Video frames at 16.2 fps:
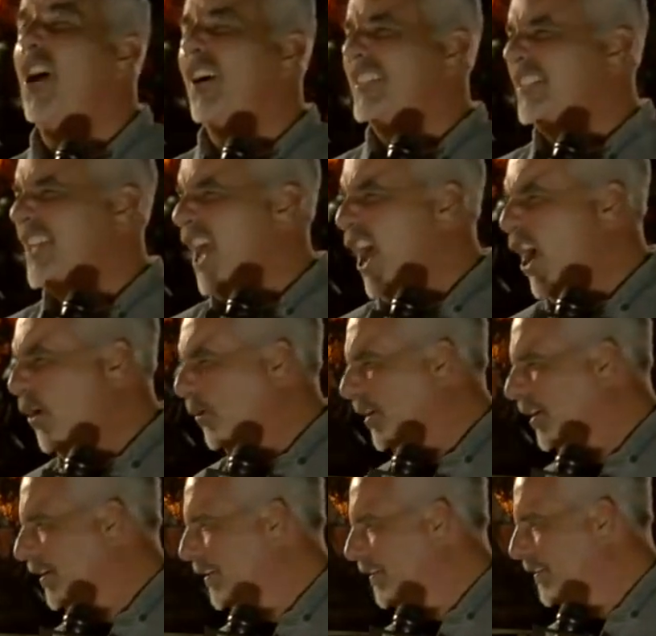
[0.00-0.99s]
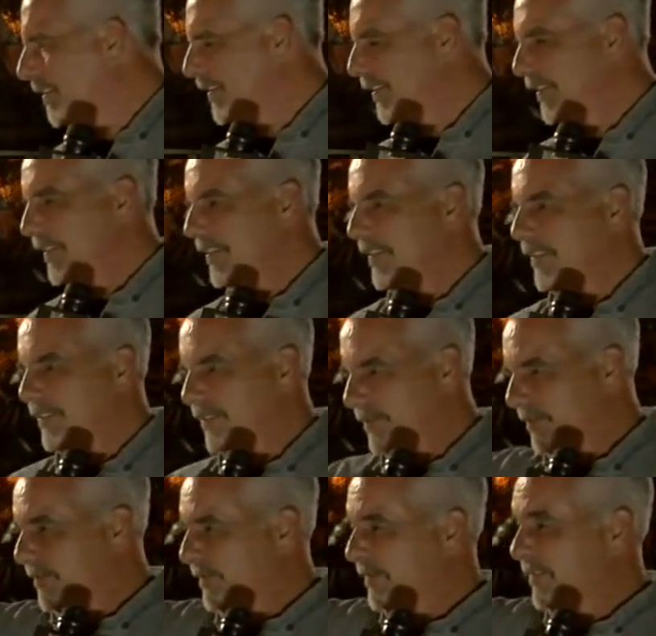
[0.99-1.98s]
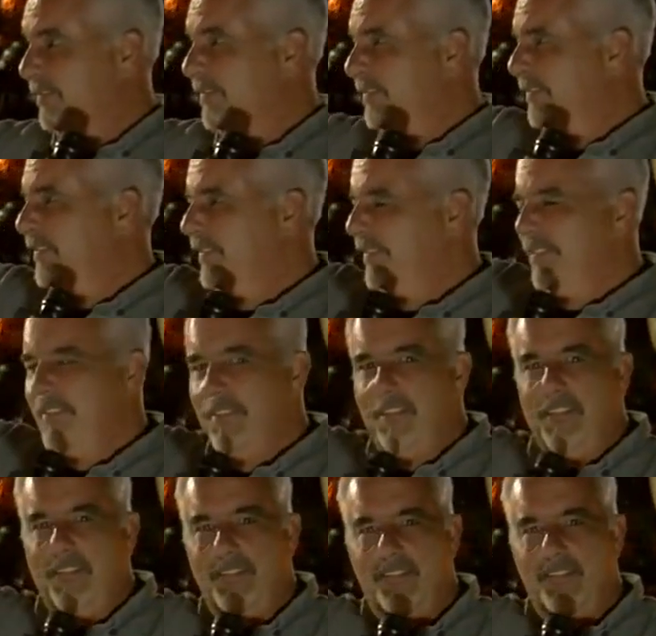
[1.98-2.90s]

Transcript: You can walk right up. I don't care.